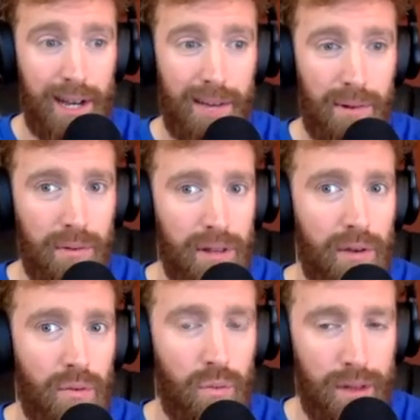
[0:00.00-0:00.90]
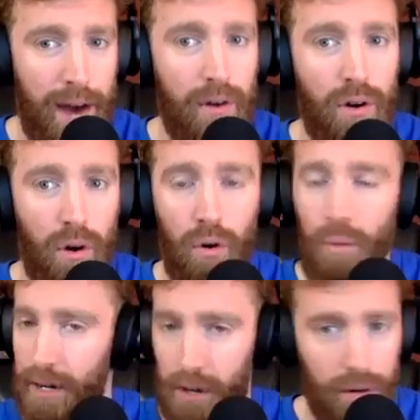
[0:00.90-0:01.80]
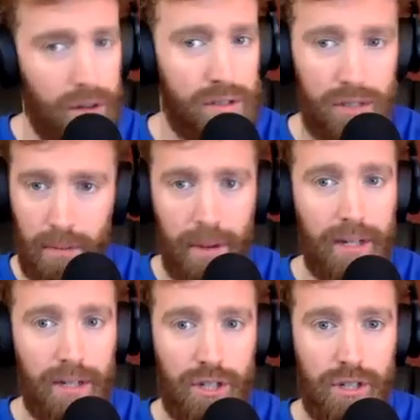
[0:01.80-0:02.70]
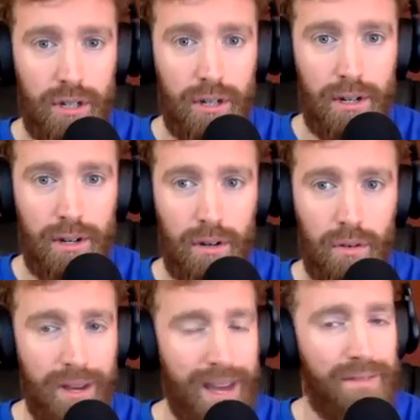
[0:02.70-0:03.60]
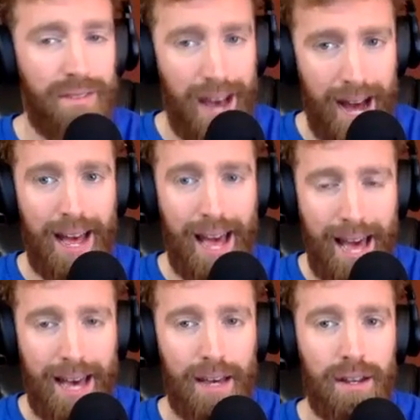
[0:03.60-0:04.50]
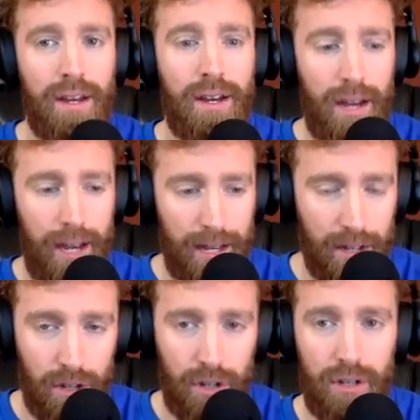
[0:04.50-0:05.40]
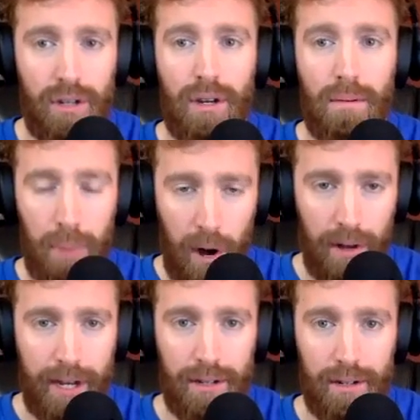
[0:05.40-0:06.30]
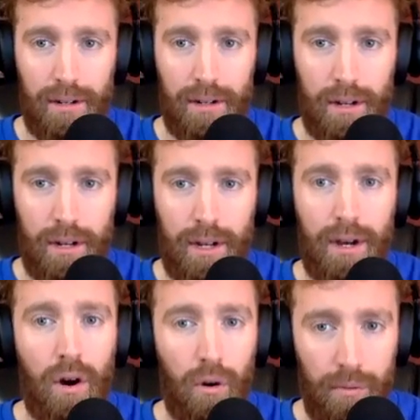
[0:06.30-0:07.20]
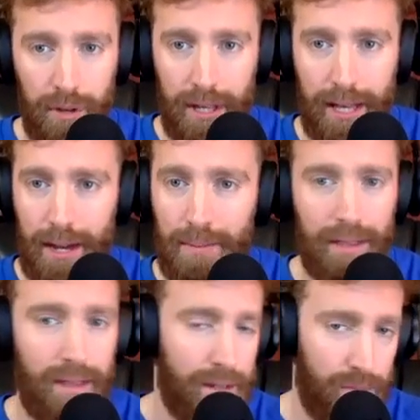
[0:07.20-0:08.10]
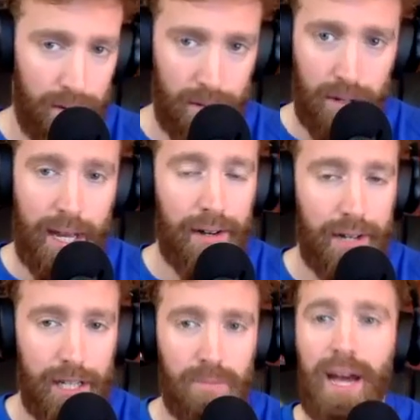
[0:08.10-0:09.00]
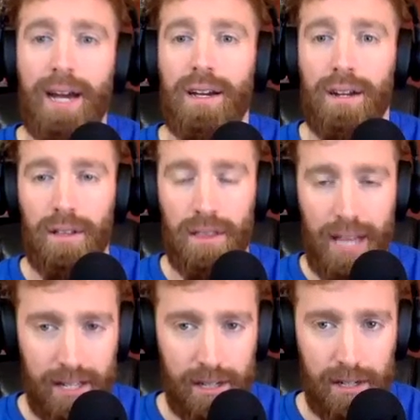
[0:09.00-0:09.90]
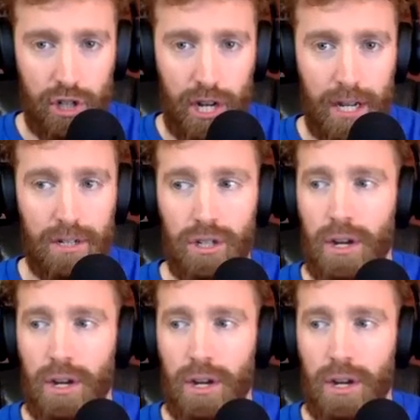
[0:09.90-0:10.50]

But really, without Cole, when Cole goes to the bench, we have mm-hmm. not had a good ball handler. Mm-hmm. Hopefully, that I mean, when Kel gets back, that's going to change.